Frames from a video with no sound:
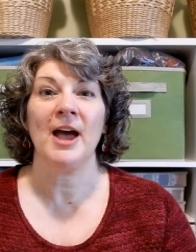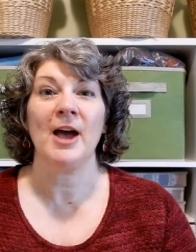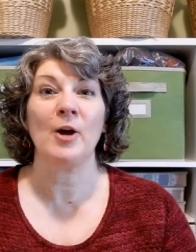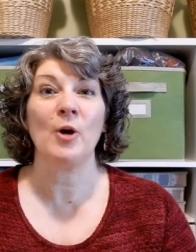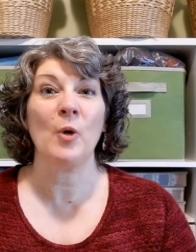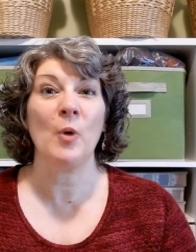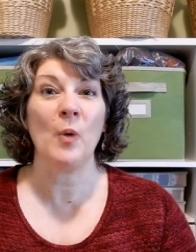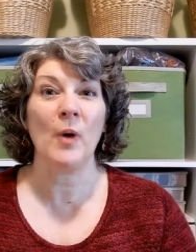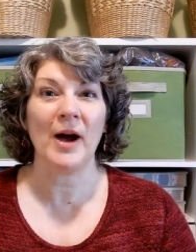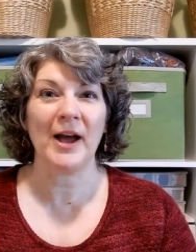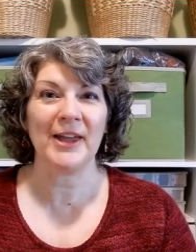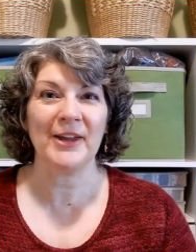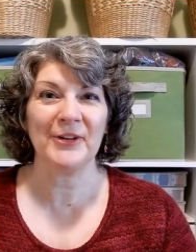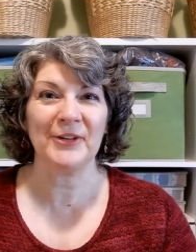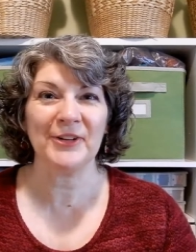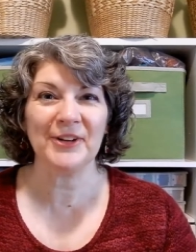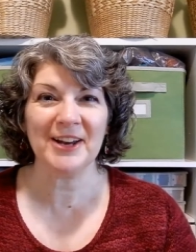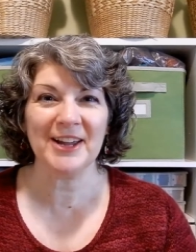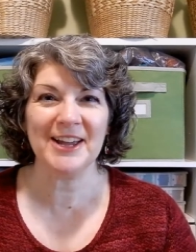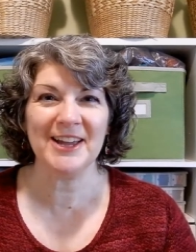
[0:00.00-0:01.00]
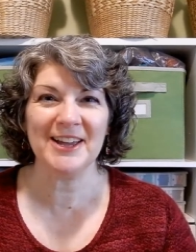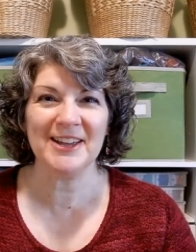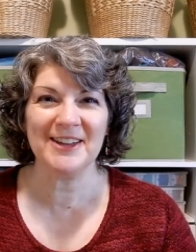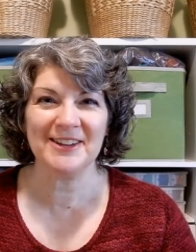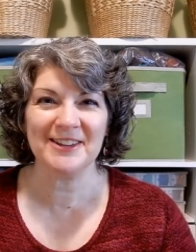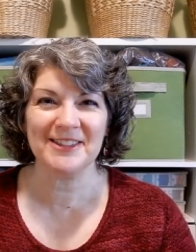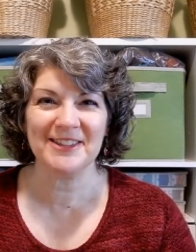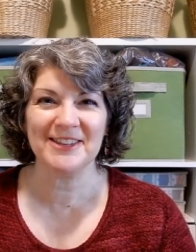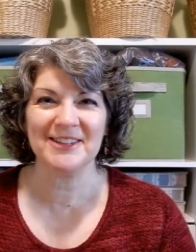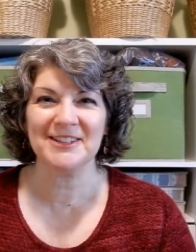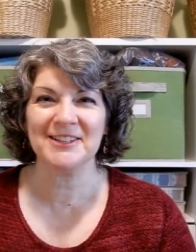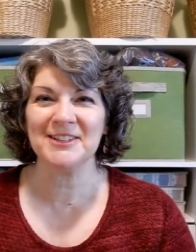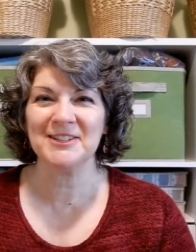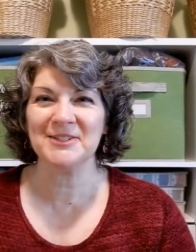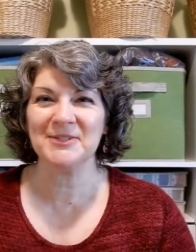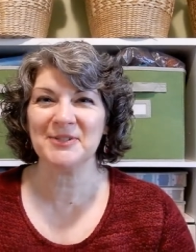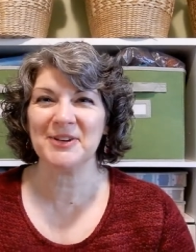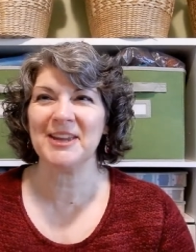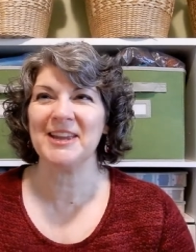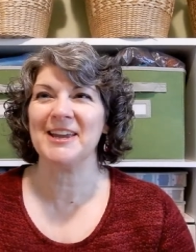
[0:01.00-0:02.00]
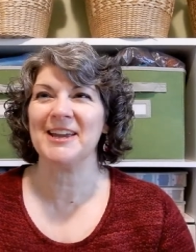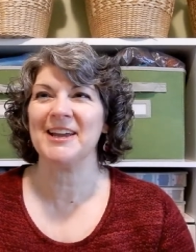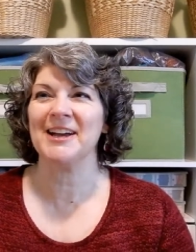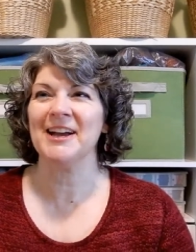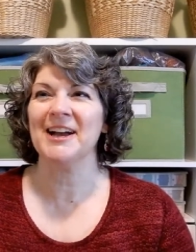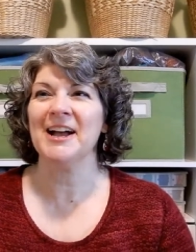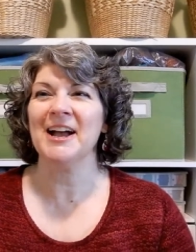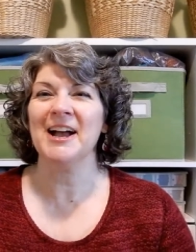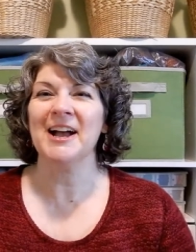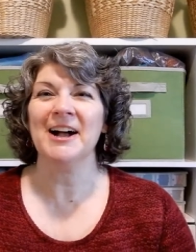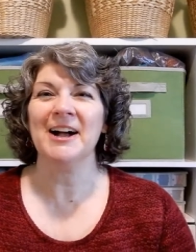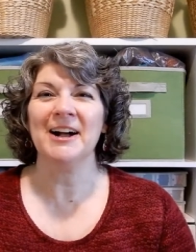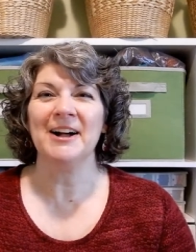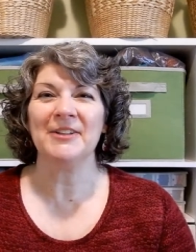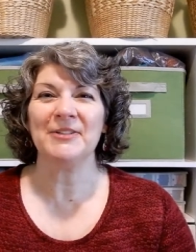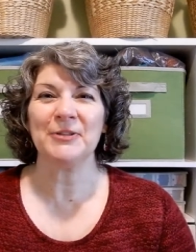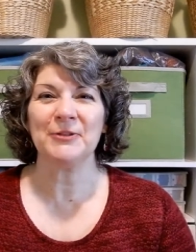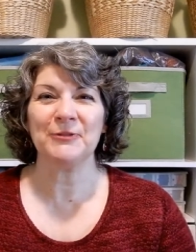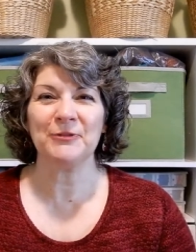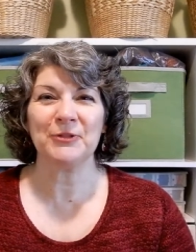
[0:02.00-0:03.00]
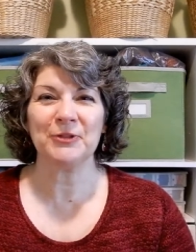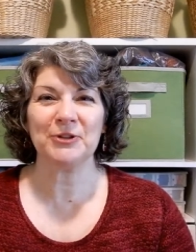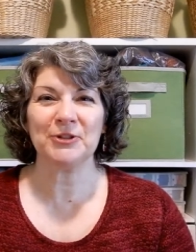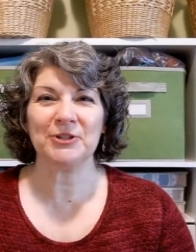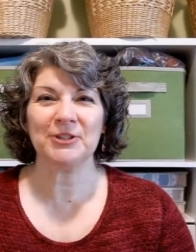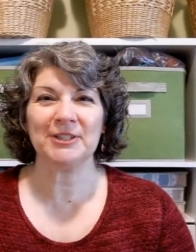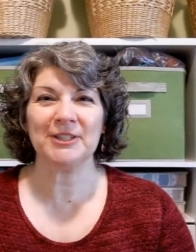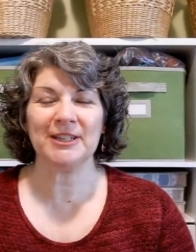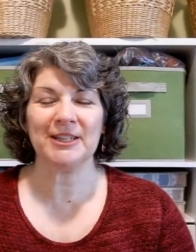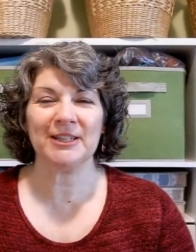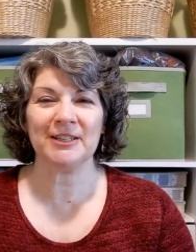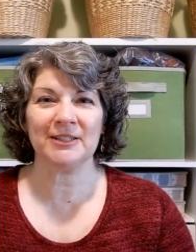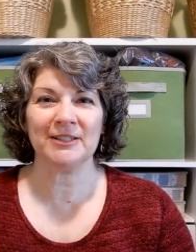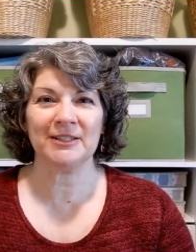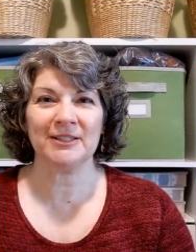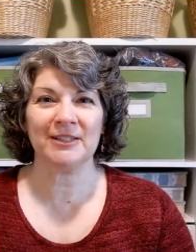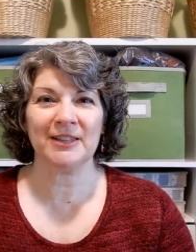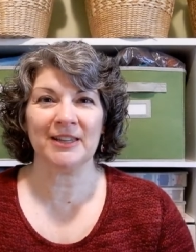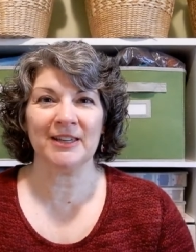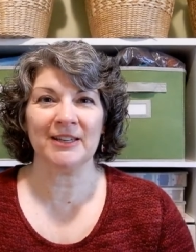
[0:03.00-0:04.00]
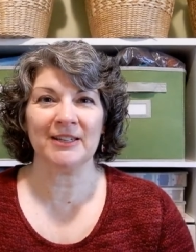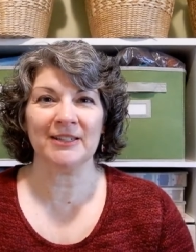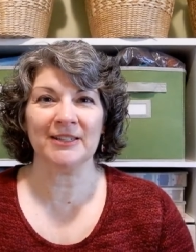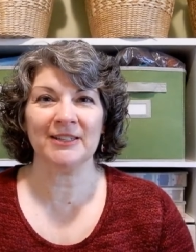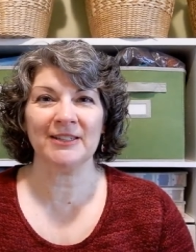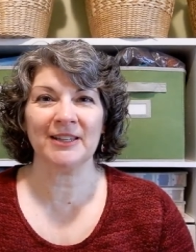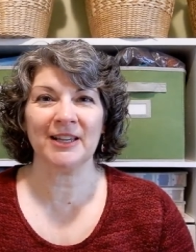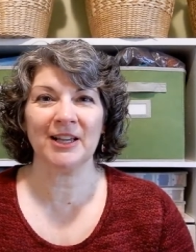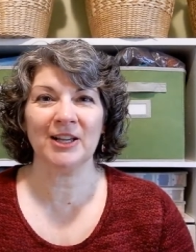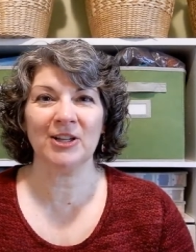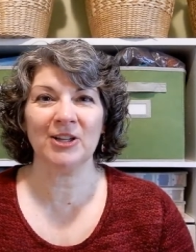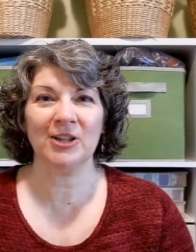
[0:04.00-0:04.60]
acquired this week. The first is this